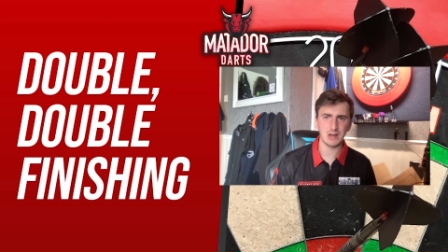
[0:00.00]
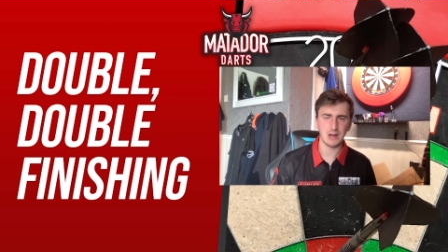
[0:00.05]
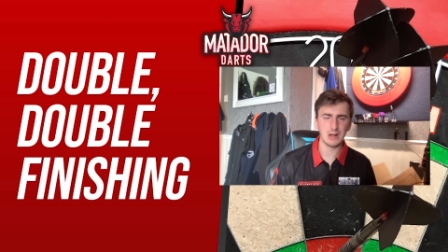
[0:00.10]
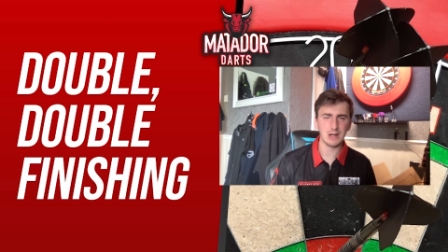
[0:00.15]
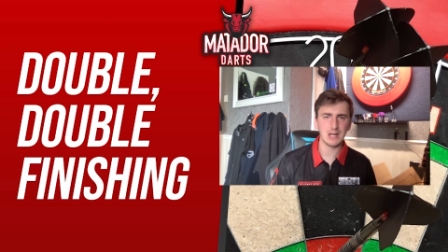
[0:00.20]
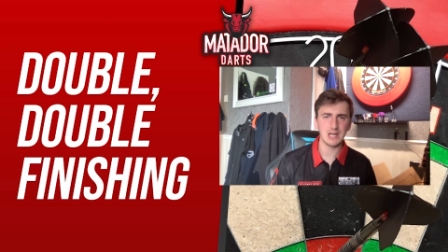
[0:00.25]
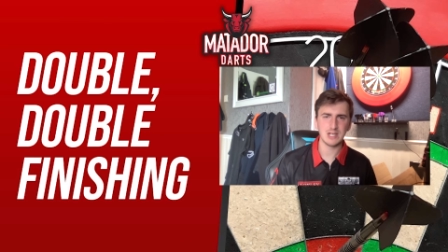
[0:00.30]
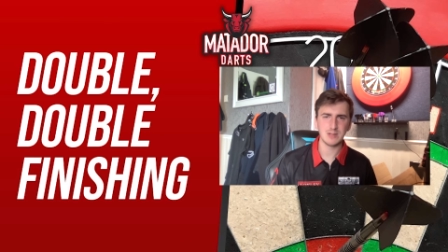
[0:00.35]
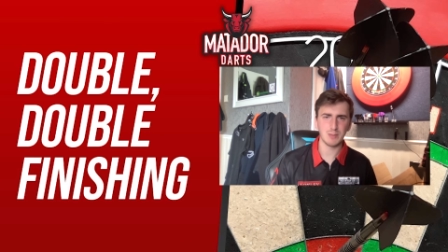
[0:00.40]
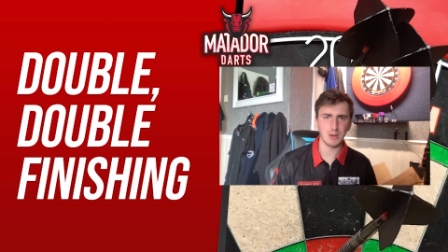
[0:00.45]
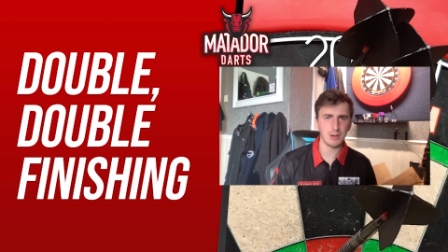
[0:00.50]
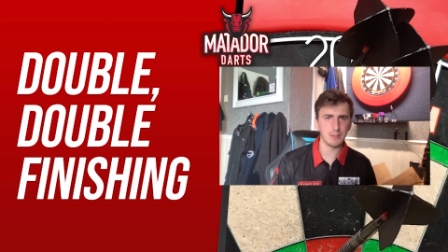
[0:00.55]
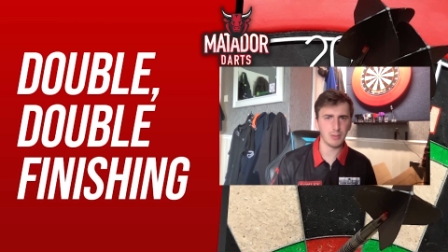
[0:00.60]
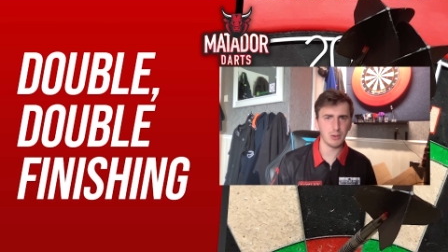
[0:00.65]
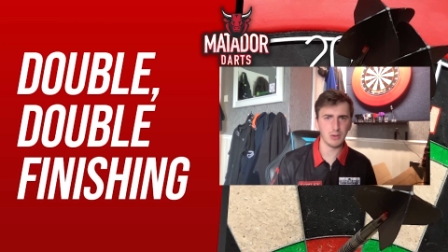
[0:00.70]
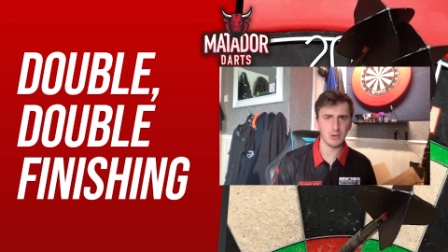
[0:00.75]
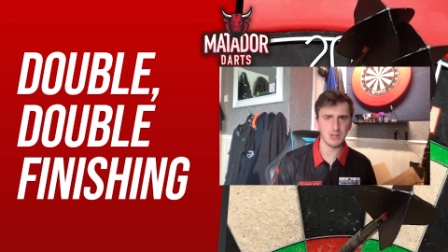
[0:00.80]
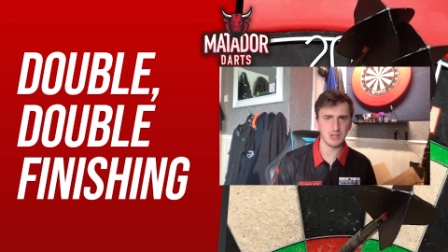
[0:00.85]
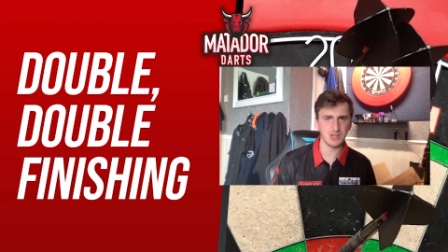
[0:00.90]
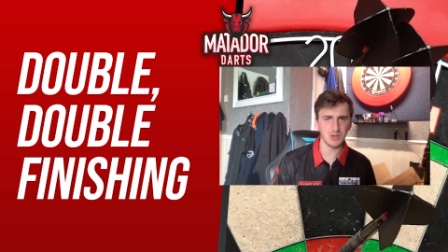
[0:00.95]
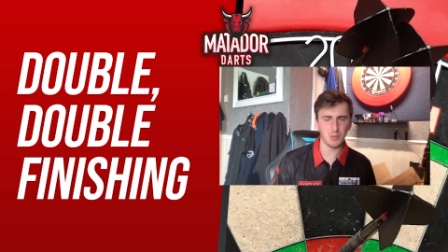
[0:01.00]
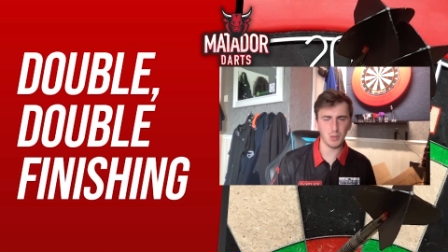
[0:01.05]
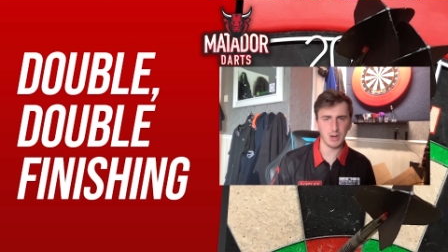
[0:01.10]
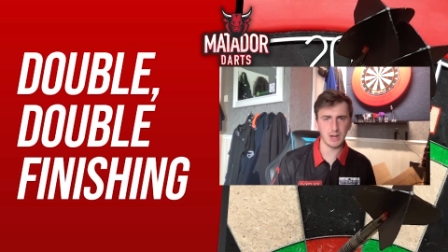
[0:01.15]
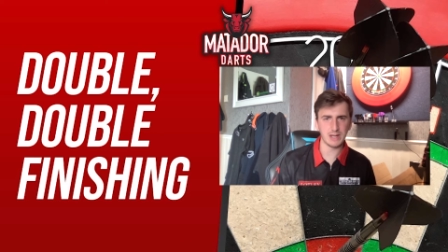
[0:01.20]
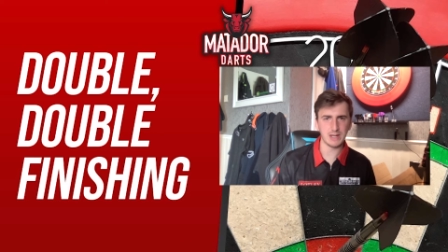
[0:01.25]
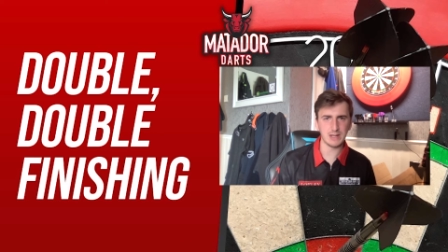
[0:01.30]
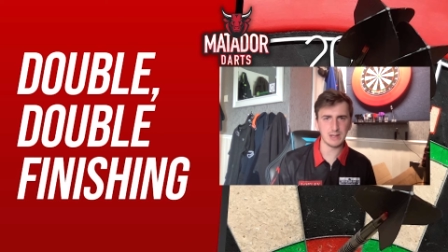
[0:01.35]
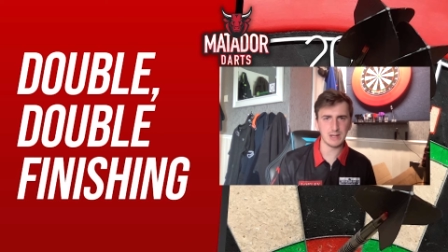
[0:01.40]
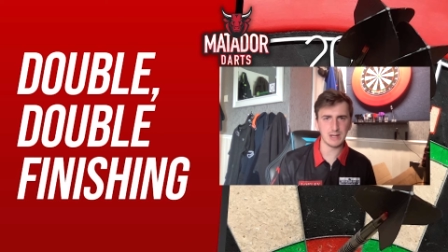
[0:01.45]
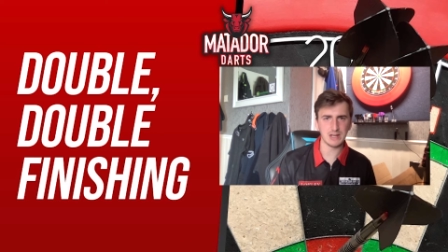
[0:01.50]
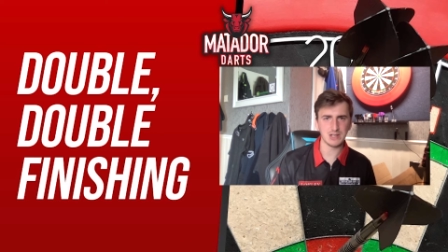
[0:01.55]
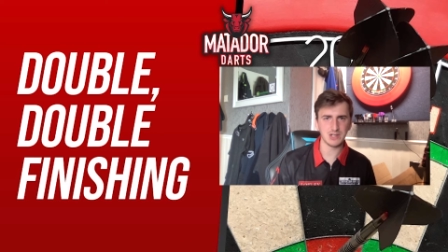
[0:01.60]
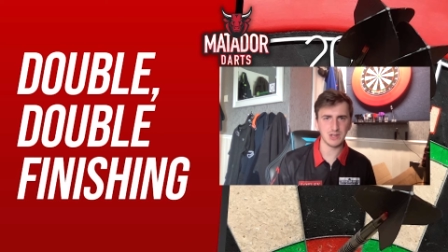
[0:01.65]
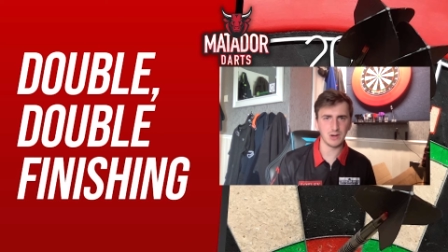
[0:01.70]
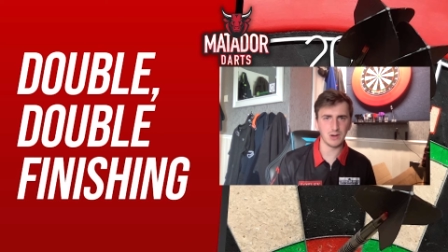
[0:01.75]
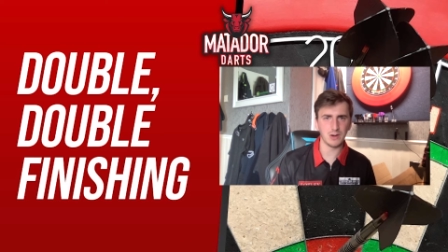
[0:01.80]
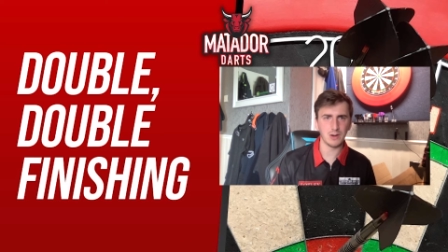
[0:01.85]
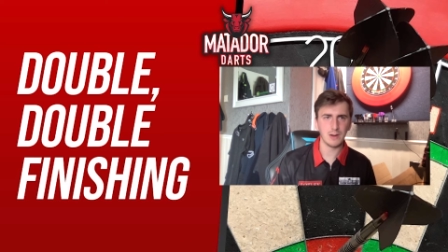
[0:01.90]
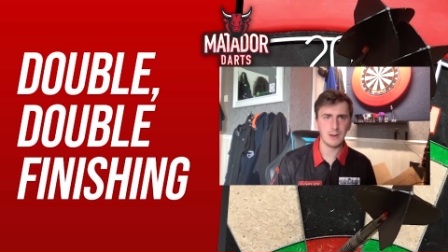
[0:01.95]
unless my opponent is at 180 next
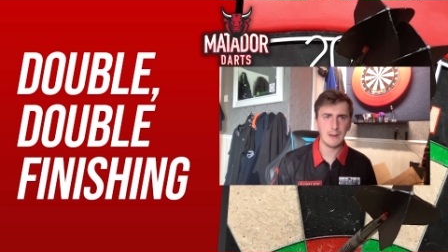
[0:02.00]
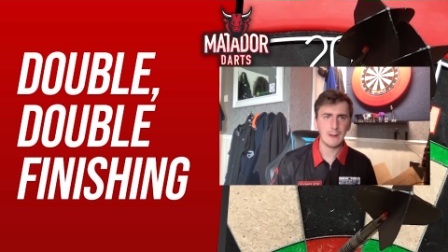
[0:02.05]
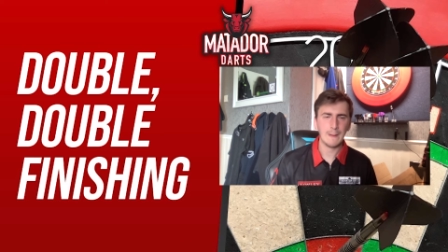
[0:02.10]
dart.